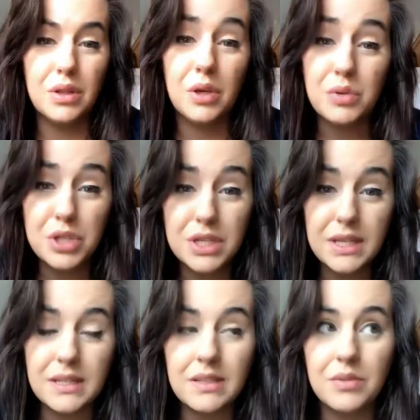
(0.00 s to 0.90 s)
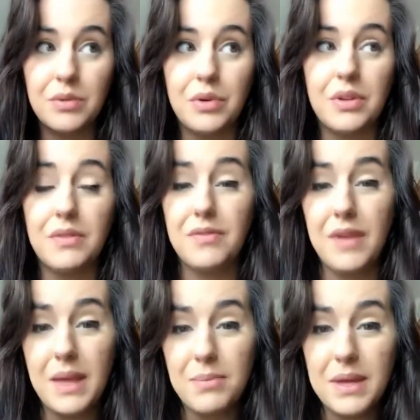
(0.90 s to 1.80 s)
lotion or the
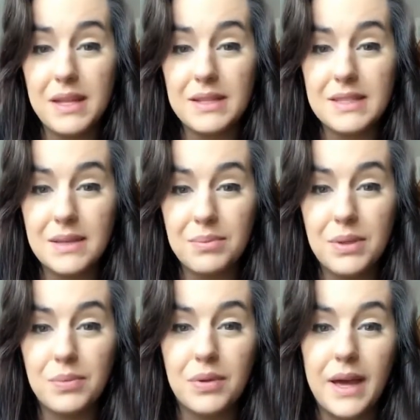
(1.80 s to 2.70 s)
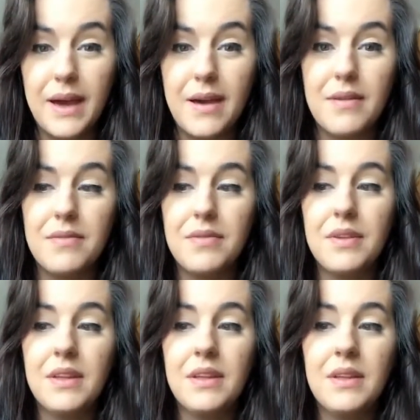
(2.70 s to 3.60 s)
vape pens that people have?
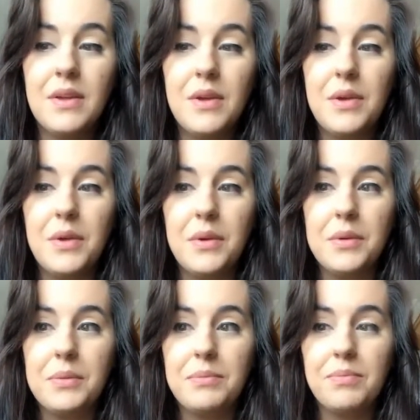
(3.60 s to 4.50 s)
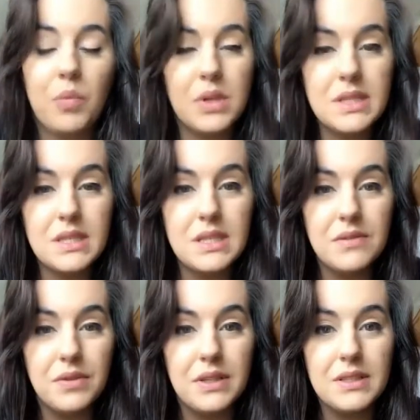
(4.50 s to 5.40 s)
What's the
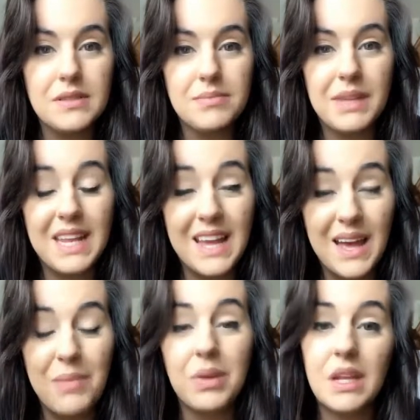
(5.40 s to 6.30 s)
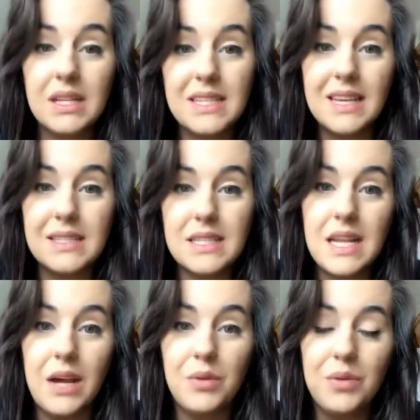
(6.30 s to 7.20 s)
difference? And I'm gonna test it
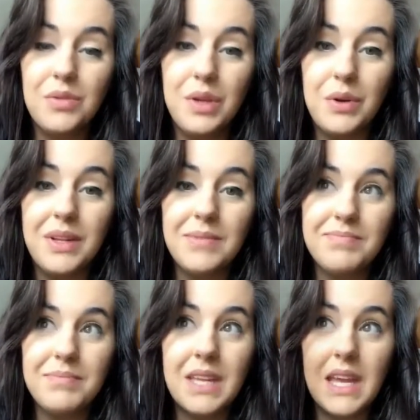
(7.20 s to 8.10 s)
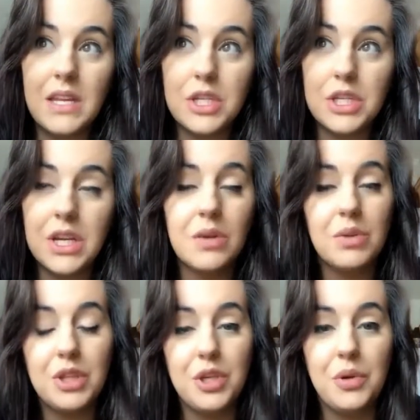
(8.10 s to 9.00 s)
out and review it and share
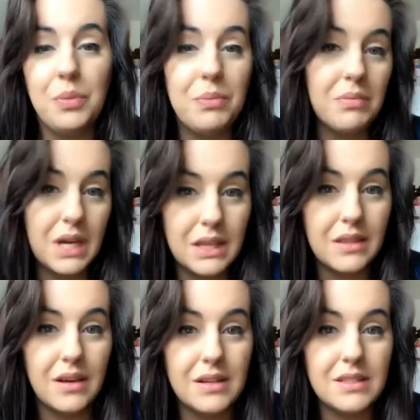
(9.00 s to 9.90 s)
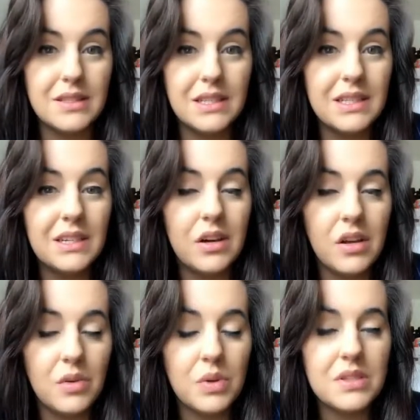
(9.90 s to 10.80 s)
with you my thoughts
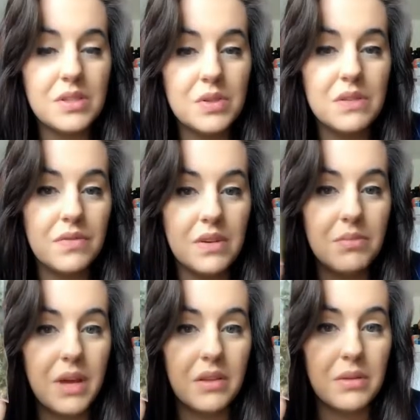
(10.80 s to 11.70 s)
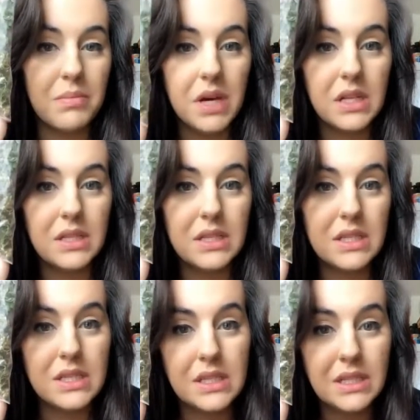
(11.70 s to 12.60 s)
on what's so different about the buds.